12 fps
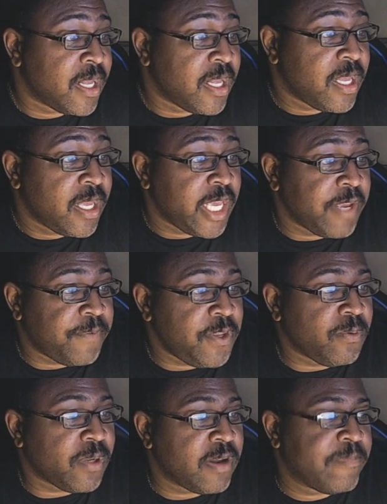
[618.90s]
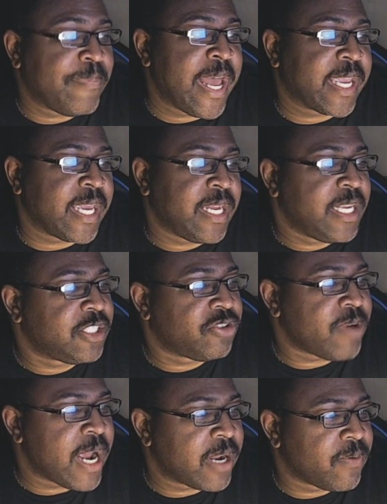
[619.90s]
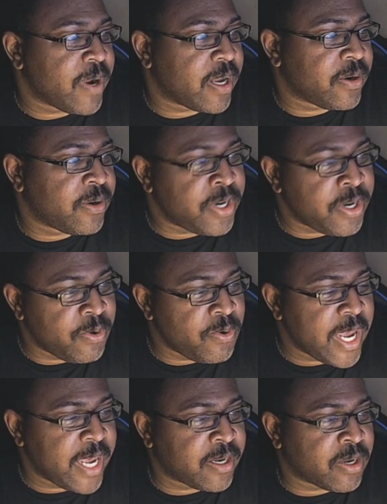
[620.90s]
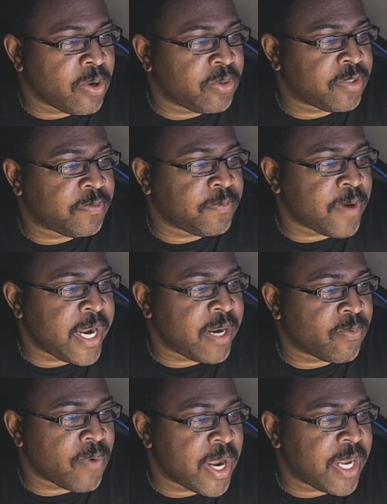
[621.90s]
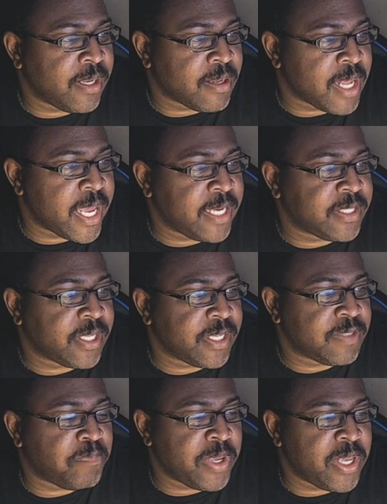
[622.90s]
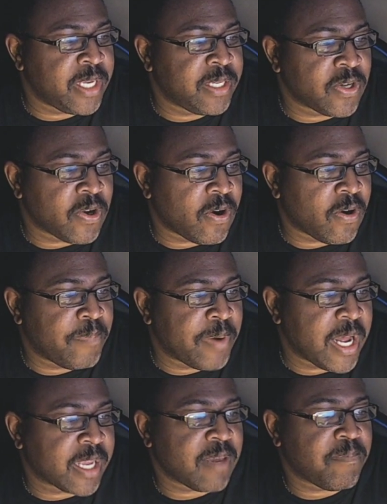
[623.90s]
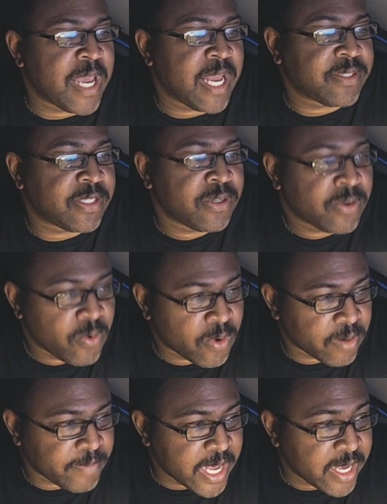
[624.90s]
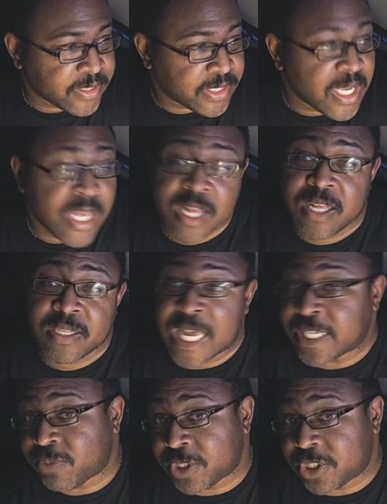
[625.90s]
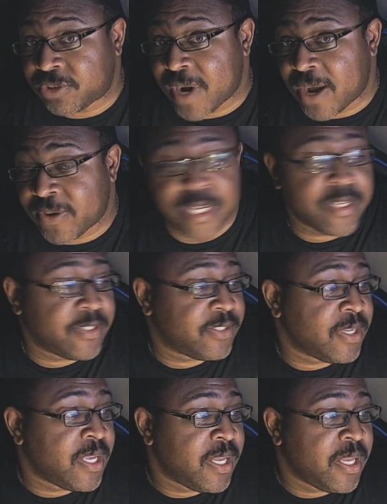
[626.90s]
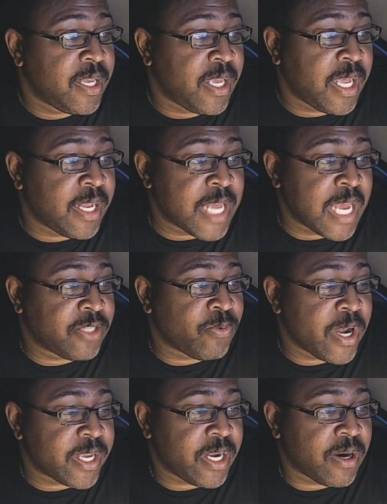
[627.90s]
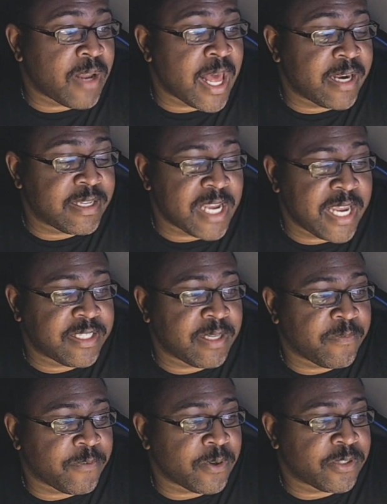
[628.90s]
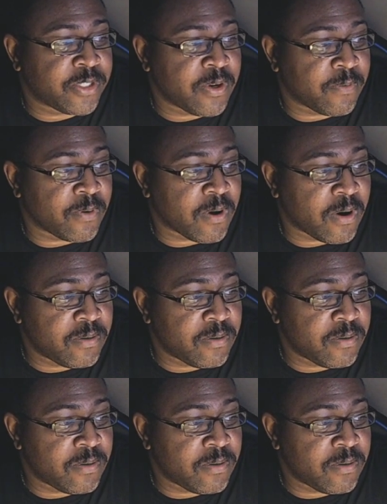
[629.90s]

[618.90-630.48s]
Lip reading: If you look back at his track record, new head coach Frank Reich likes his big, tall, pocket-passing quarterbacks. That's what Stroud is. And that's why Carolina takes him first overall.